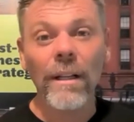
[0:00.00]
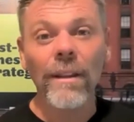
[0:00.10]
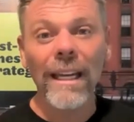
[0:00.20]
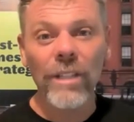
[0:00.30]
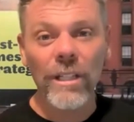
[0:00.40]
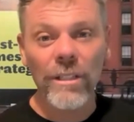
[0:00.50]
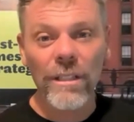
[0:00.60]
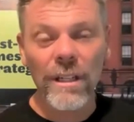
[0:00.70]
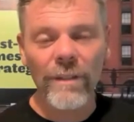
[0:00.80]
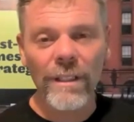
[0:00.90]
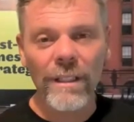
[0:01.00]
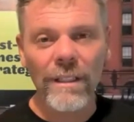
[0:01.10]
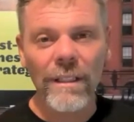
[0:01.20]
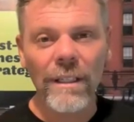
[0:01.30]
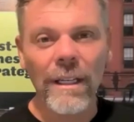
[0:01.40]
That changes everything.
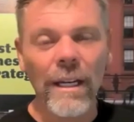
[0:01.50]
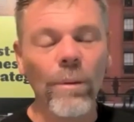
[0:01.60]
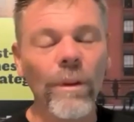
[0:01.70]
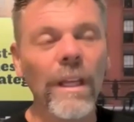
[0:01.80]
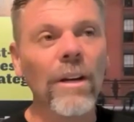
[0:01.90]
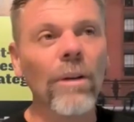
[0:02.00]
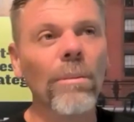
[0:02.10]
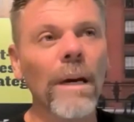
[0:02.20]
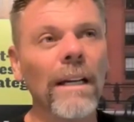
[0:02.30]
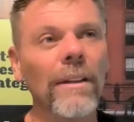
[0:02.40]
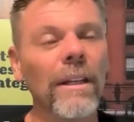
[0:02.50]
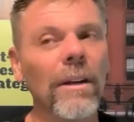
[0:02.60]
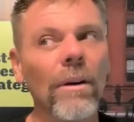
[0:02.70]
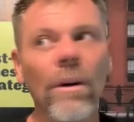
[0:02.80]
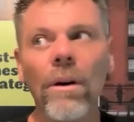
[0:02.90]
And when they go back and they
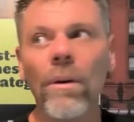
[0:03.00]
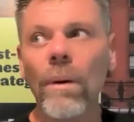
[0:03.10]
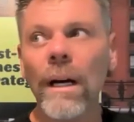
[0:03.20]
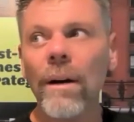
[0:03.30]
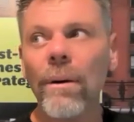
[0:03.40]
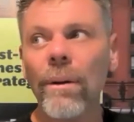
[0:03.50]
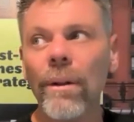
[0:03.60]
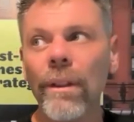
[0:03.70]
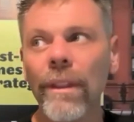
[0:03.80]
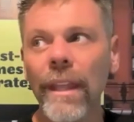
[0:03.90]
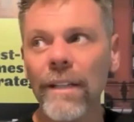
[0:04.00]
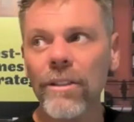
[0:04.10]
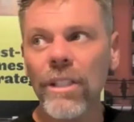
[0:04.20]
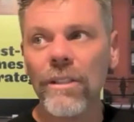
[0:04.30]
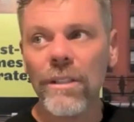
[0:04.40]
go, oh, wow, that
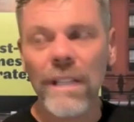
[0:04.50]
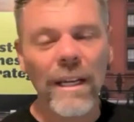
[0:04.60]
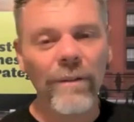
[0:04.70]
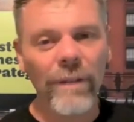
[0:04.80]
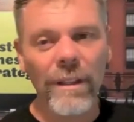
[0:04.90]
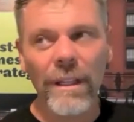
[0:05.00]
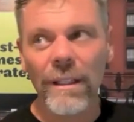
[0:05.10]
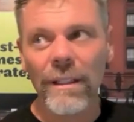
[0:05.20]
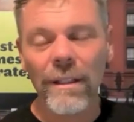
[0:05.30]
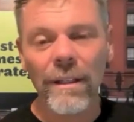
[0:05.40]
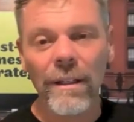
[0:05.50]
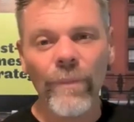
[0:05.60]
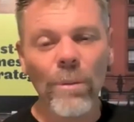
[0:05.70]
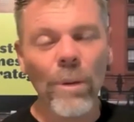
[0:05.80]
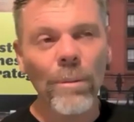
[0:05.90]
changes everything.
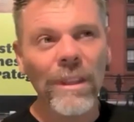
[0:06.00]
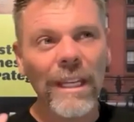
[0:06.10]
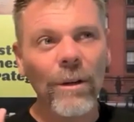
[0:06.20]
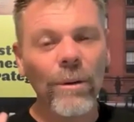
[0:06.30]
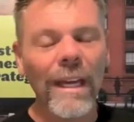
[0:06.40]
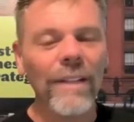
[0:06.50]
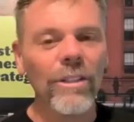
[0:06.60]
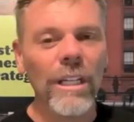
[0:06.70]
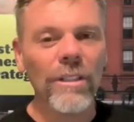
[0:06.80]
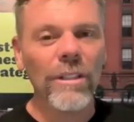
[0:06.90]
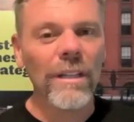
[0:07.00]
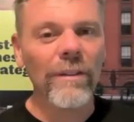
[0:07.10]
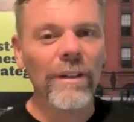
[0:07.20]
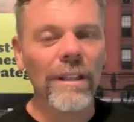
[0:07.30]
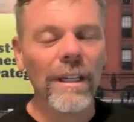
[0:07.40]
The moment they go, that changes
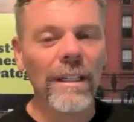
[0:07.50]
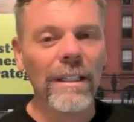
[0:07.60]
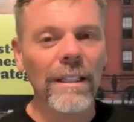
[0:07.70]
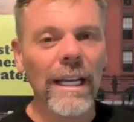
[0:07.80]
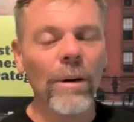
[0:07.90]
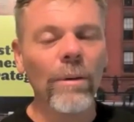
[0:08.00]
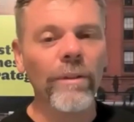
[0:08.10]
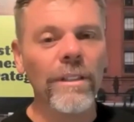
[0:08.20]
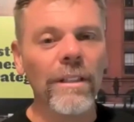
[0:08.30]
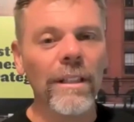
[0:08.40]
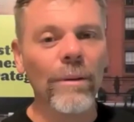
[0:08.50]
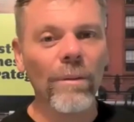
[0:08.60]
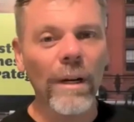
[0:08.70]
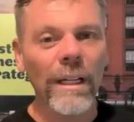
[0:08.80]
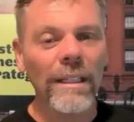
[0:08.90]
everything, now all of a sudden they're
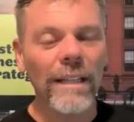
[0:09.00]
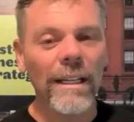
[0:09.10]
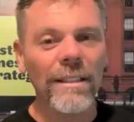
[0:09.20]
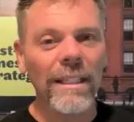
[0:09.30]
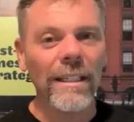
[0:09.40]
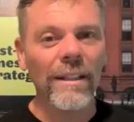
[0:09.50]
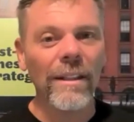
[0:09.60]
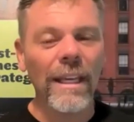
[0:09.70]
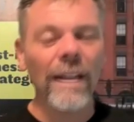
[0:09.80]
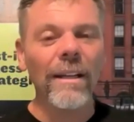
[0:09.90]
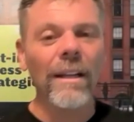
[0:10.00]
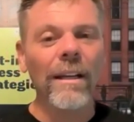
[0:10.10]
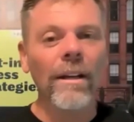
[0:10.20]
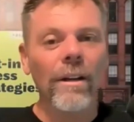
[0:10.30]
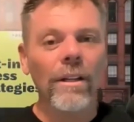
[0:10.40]
recognizing that,
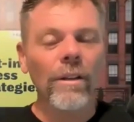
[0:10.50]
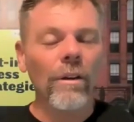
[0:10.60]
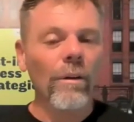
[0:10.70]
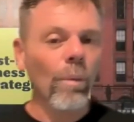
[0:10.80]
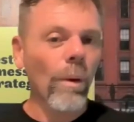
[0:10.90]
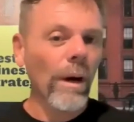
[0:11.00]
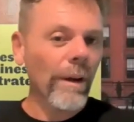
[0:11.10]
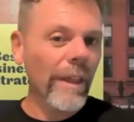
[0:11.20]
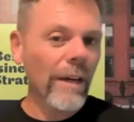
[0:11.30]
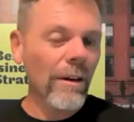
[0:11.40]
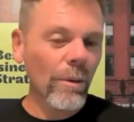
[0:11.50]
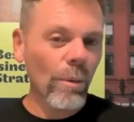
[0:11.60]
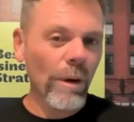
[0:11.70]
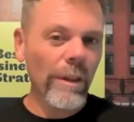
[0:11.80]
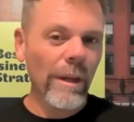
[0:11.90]
where they are and
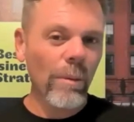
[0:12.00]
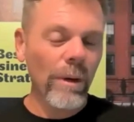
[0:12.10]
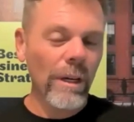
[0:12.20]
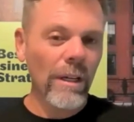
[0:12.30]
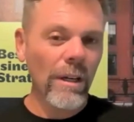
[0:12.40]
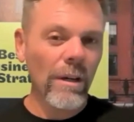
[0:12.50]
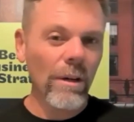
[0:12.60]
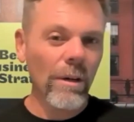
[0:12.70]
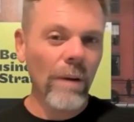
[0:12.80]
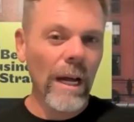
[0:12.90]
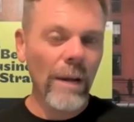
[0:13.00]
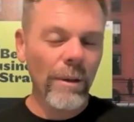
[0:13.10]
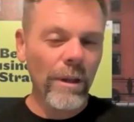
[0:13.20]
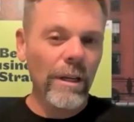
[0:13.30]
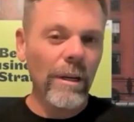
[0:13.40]
where they want to go, how
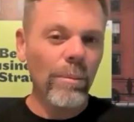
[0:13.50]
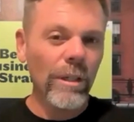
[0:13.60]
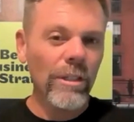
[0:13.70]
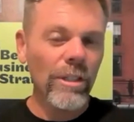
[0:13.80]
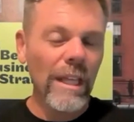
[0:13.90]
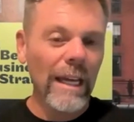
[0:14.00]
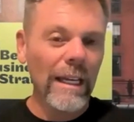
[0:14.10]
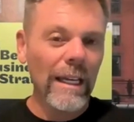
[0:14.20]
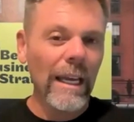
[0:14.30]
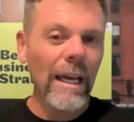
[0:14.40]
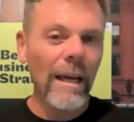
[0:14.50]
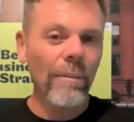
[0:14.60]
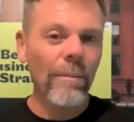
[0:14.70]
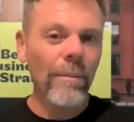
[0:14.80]
they're going to bridge that gap.